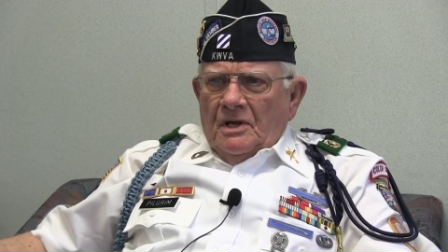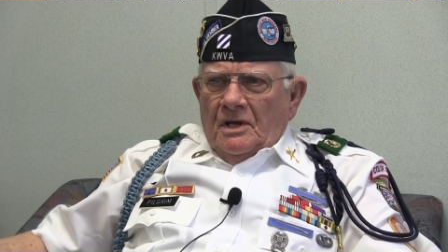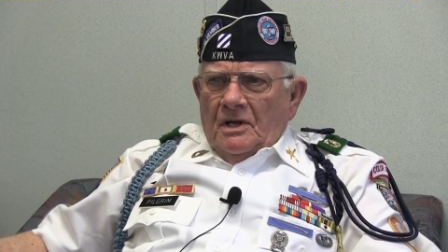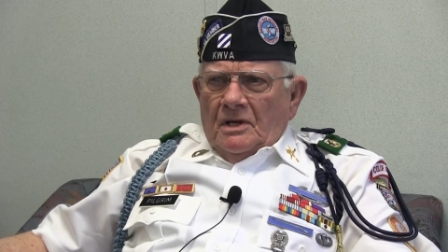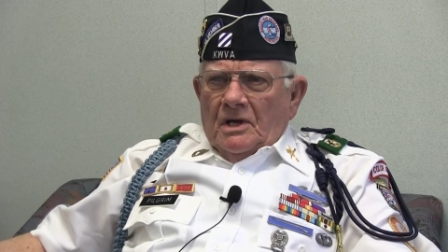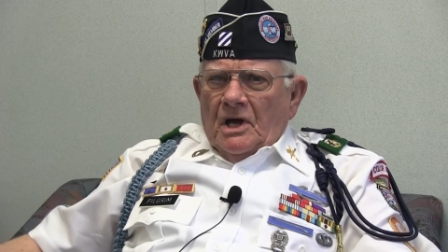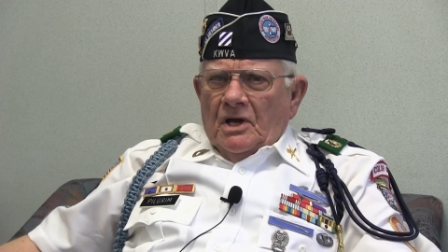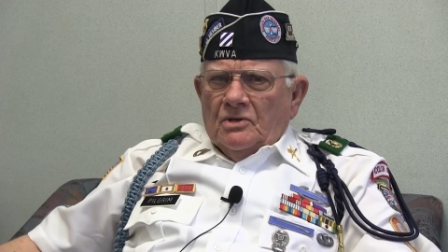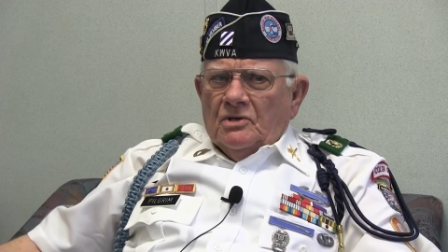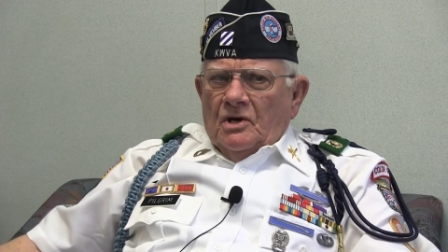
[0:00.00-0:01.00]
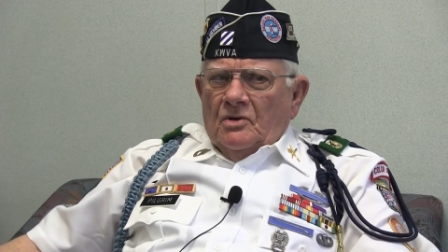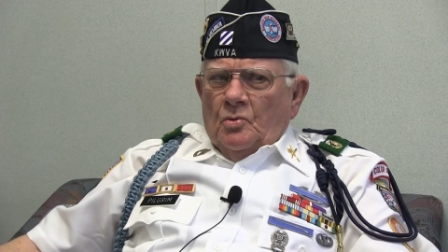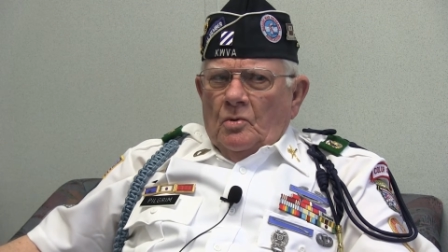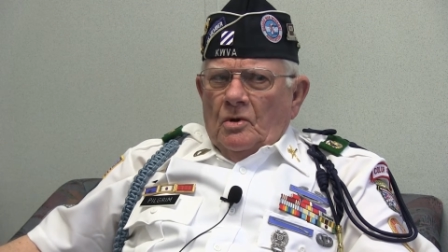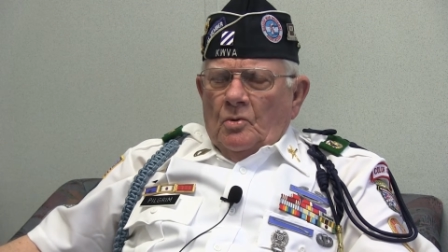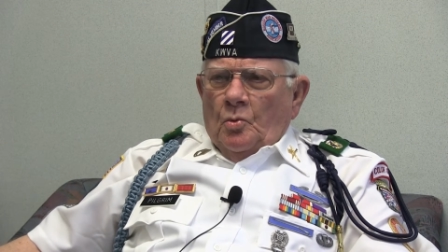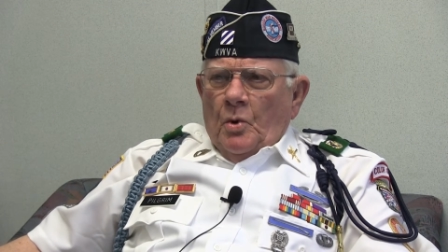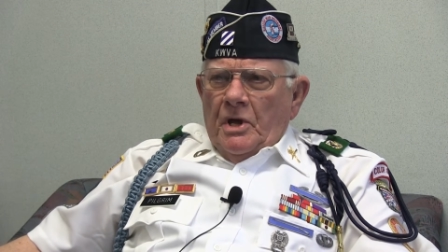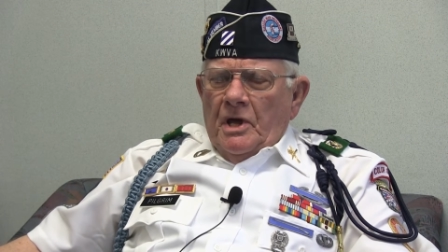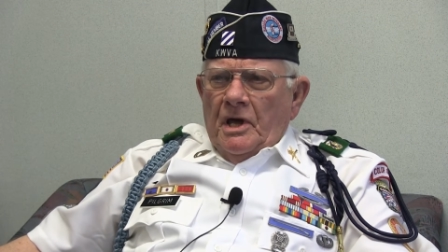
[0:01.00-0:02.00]
mm-hmm. and uh,
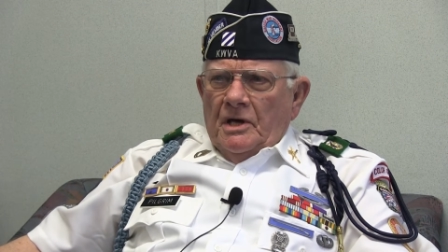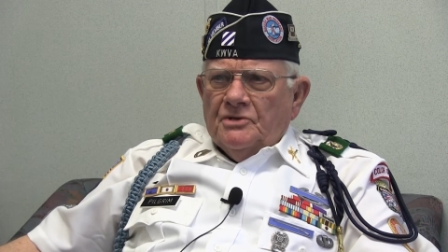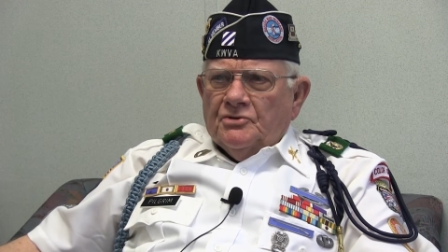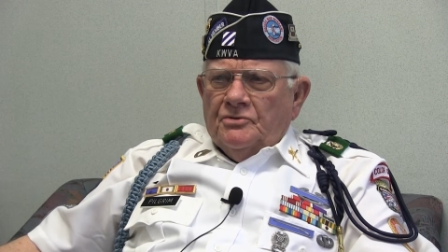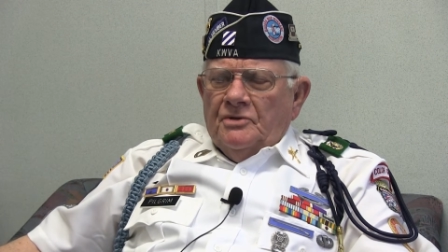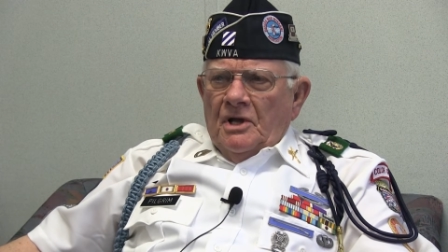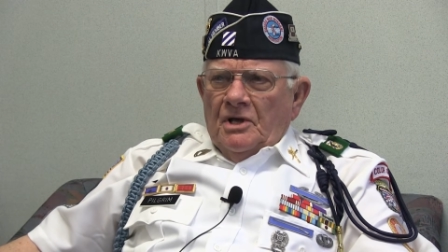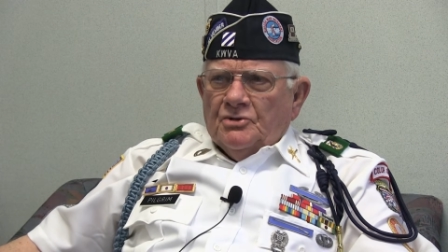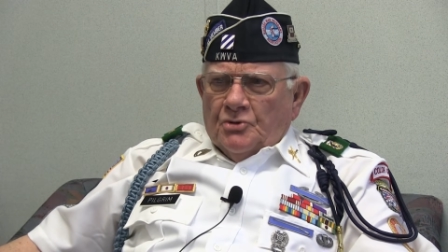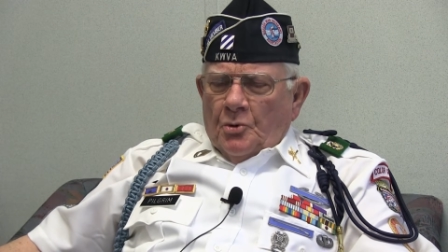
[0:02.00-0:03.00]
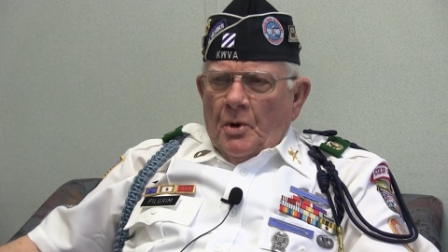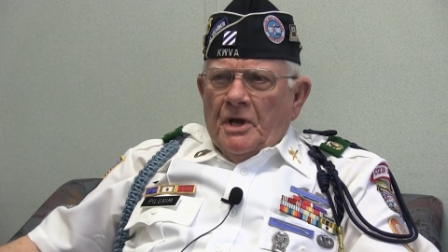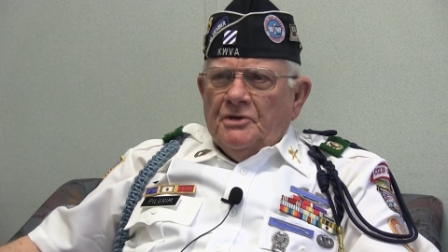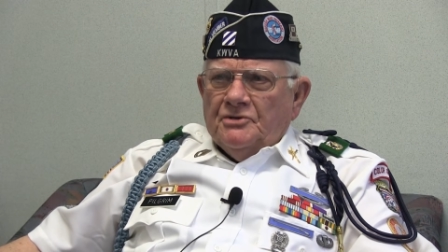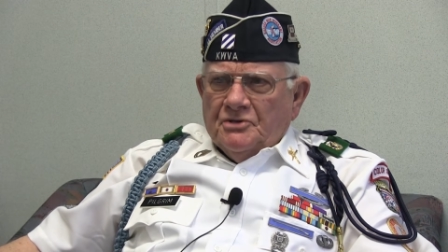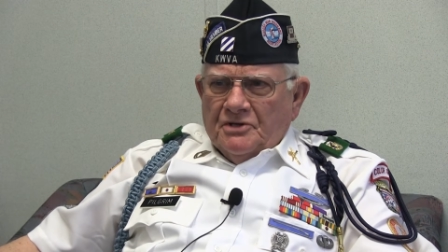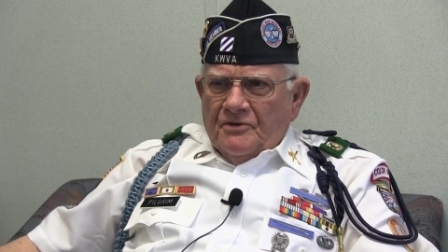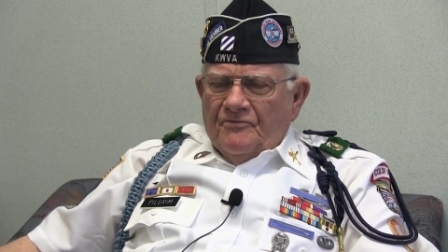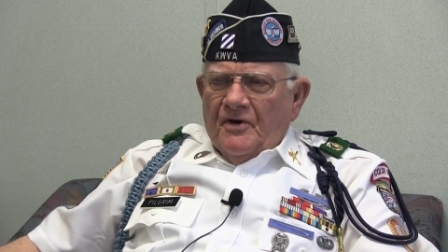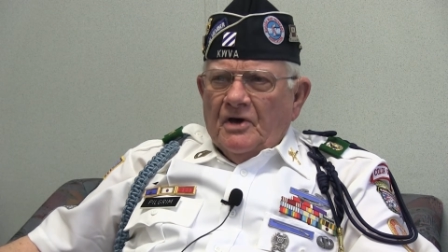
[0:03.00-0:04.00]
we had terrain to
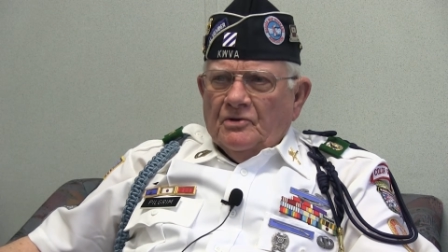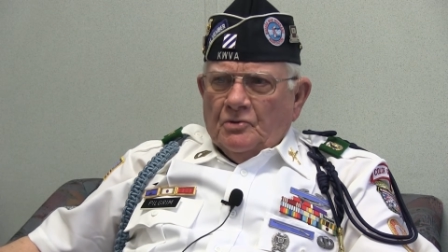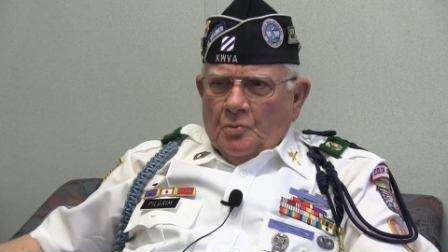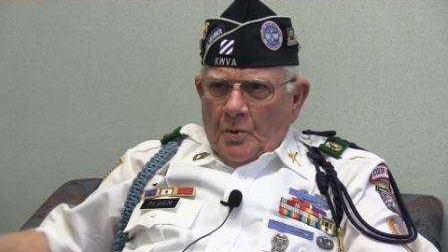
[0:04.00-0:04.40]
defend.